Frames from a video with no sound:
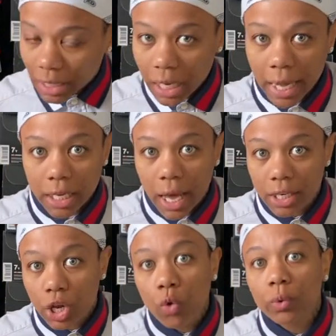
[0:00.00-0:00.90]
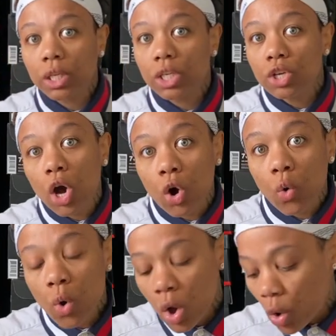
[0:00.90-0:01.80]
I don't really
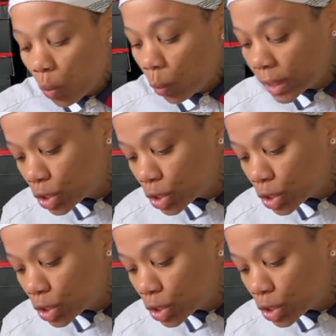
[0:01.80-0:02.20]
know when